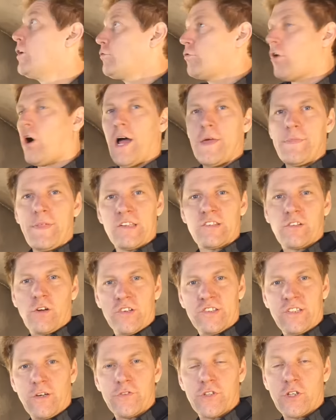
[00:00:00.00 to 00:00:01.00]
Right, that's got
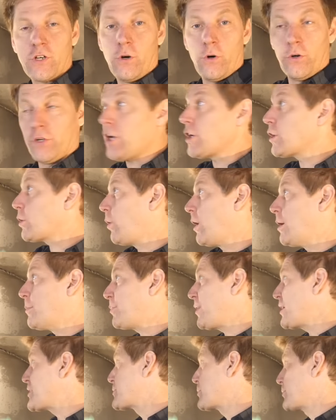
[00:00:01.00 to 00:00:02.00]
ourselves a corner. Quite
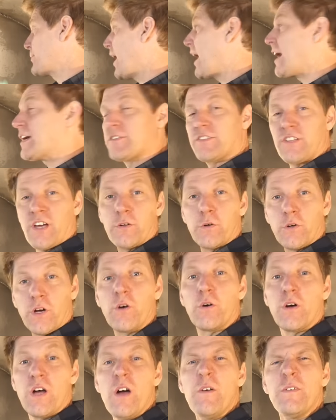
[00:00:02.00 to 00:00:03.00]
impressed with that. It's done,
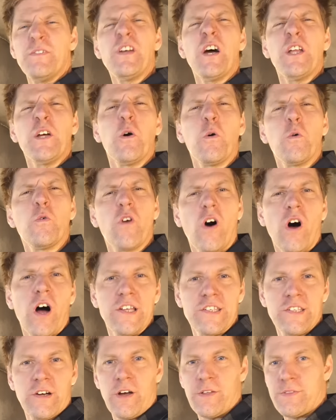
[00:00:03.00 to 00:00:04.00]
done it all
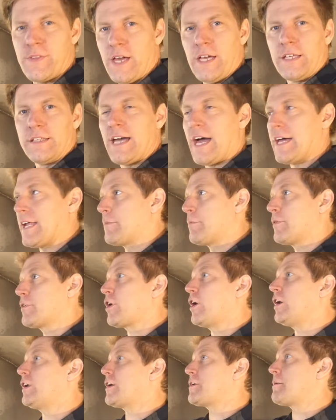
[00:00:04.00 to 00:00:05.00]
right, I think. Now then, we've
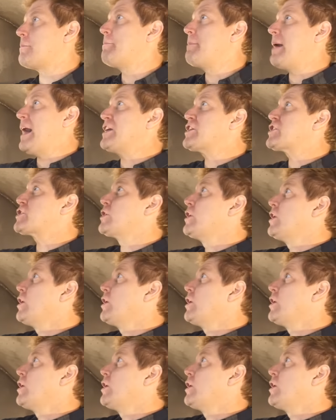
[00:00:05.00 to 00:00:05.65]
got a load of mesh,